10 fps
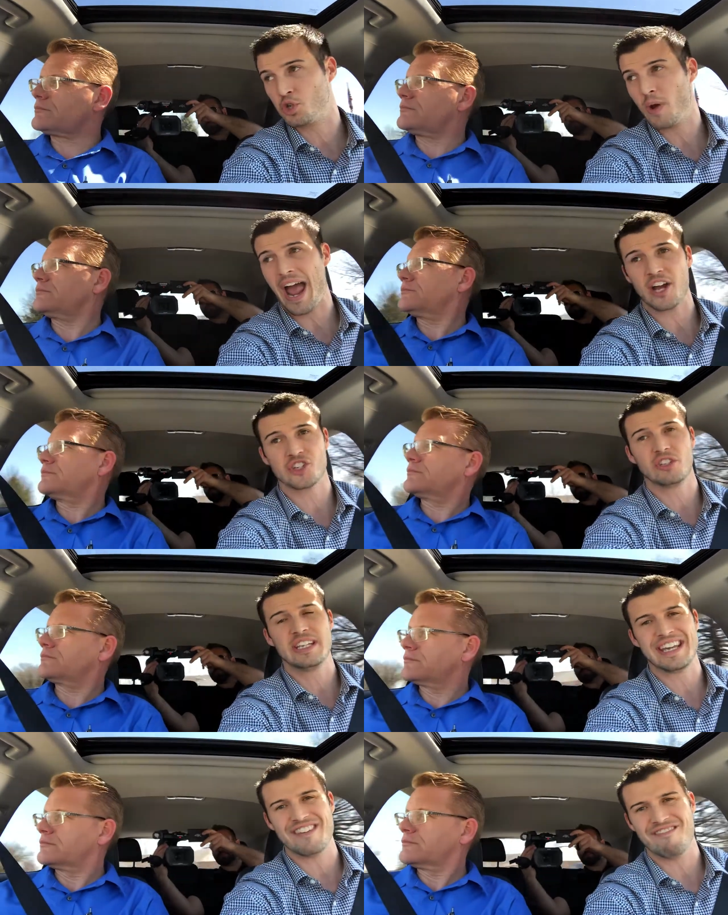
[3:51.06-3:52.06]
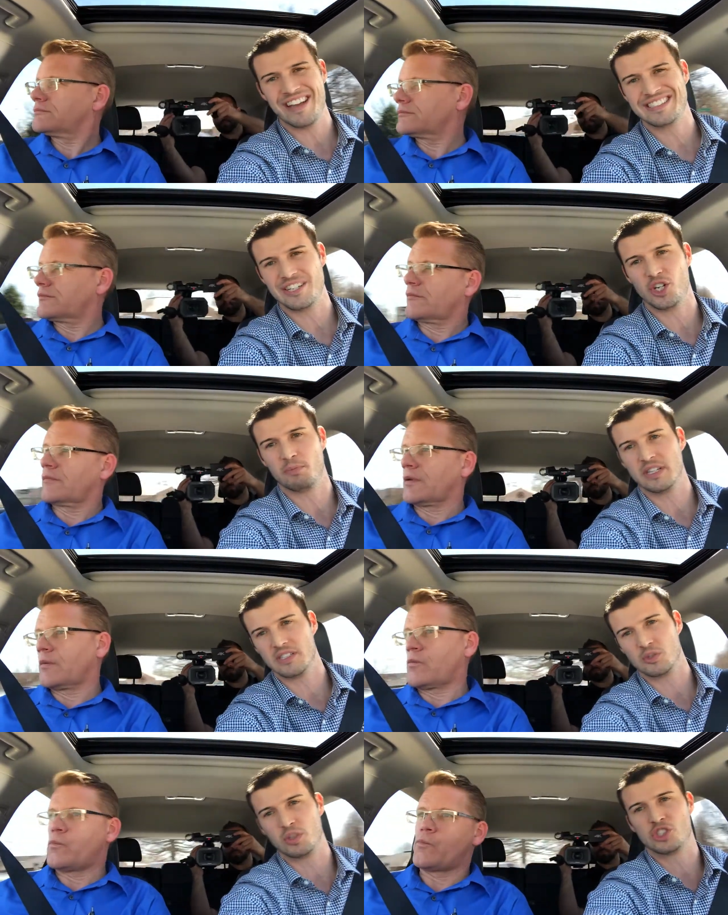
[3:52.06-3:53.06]
Speaker 1: to actually invest in your
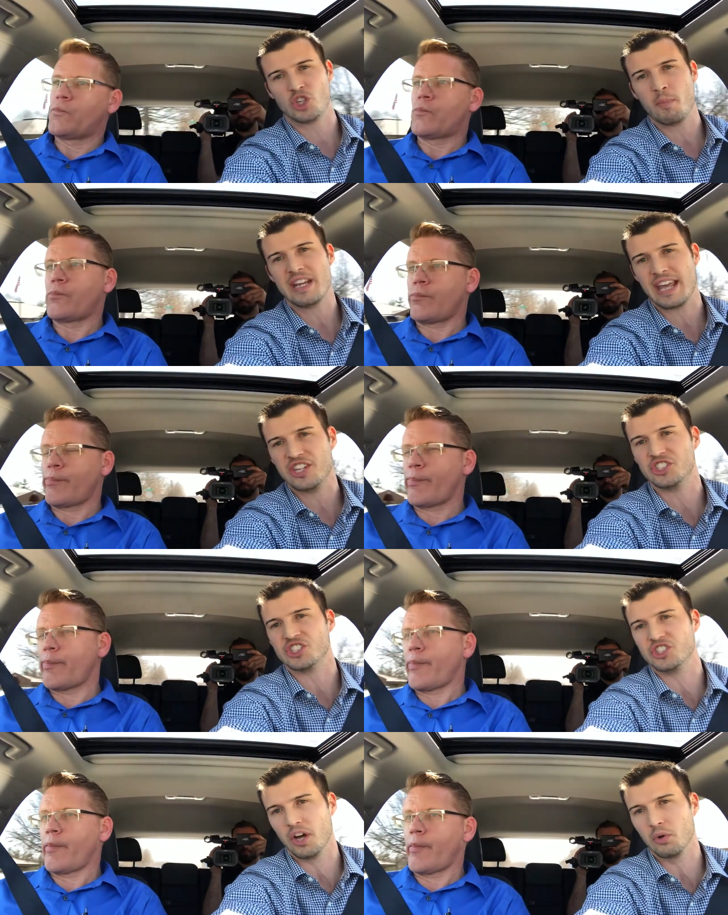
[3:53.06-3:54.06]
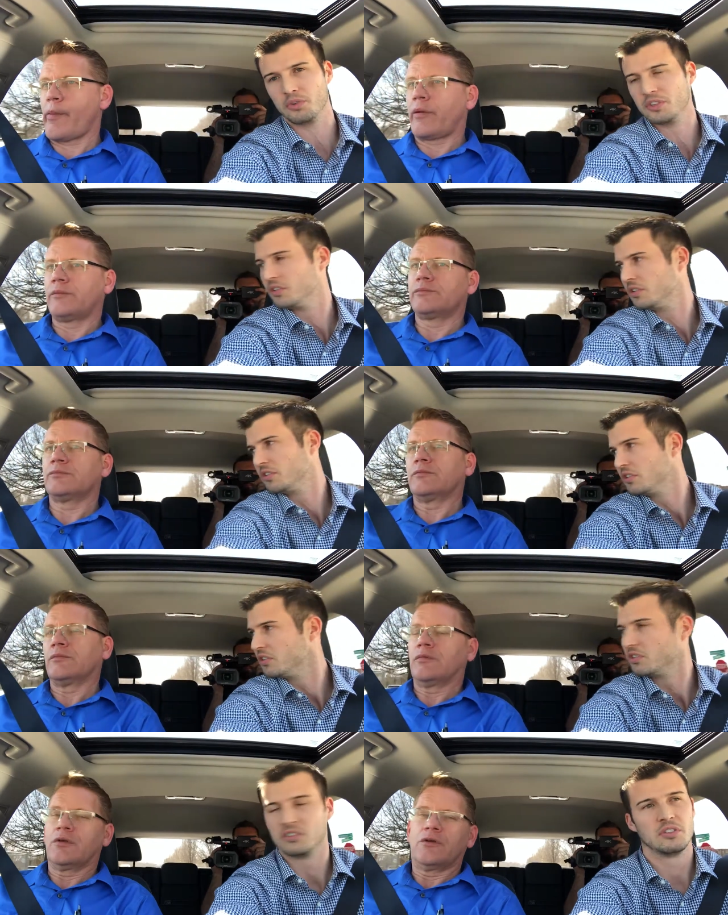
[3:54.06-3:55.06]
business, which so many agents don't?
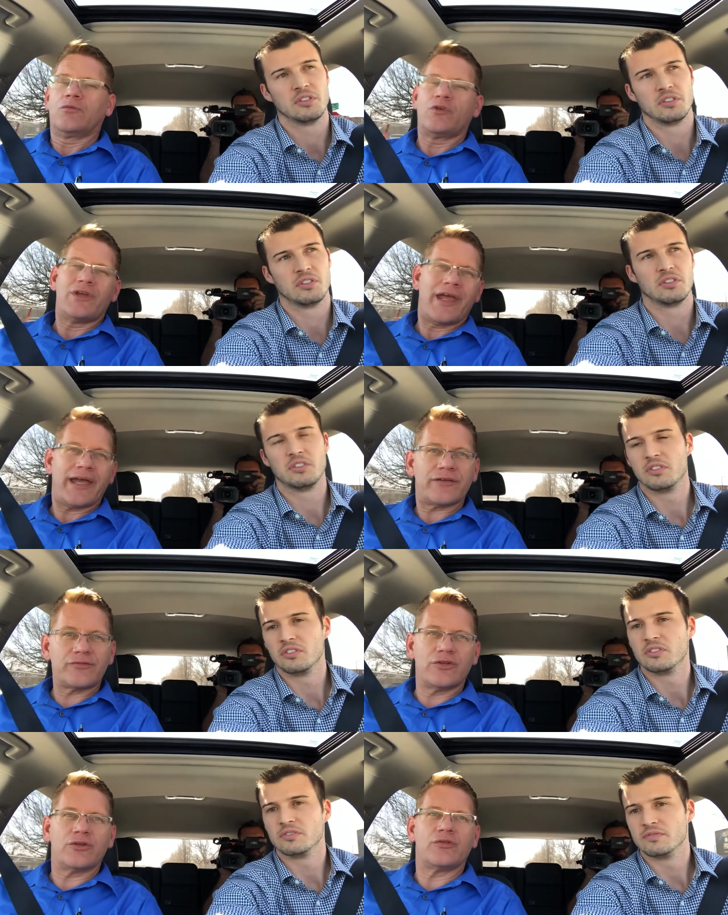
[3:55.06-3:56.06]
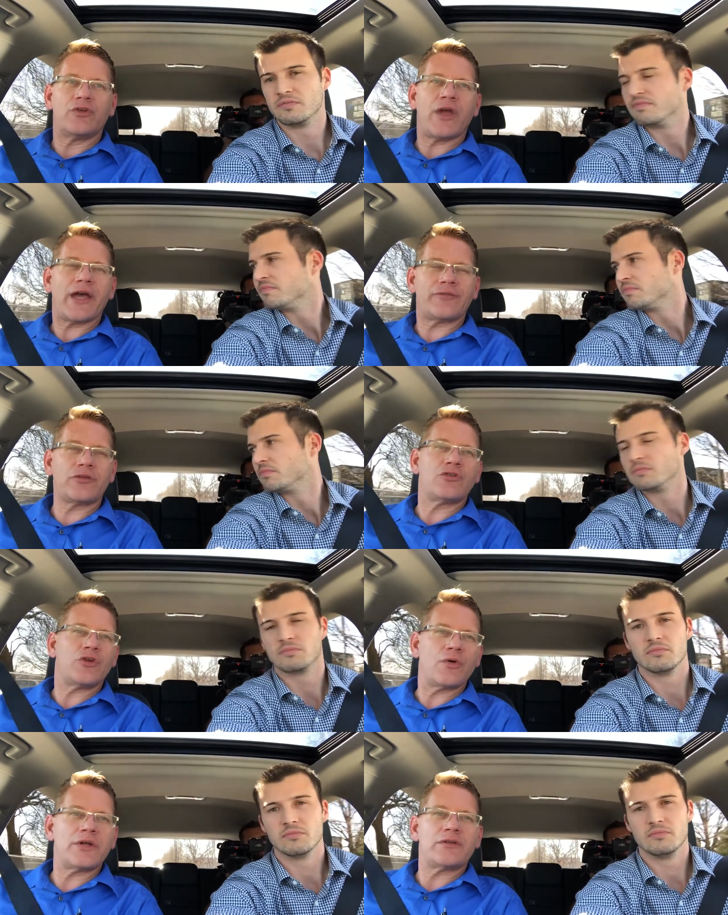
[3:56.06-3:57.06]
Speaker 2: Well, you have to. You have to
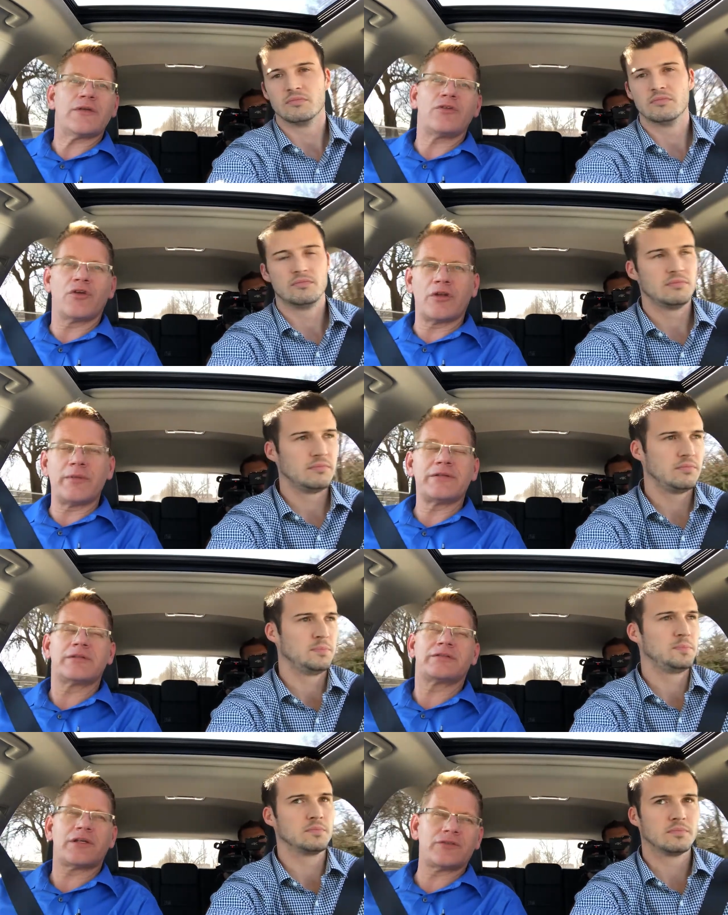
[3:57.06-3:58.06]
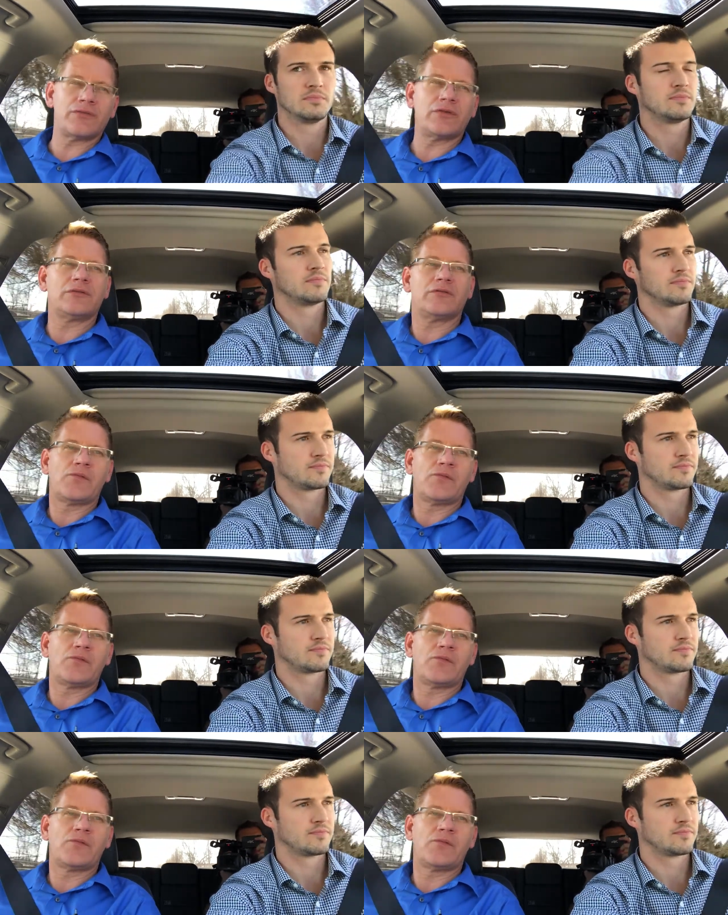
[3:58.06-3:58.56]
do it if you're going to be successful.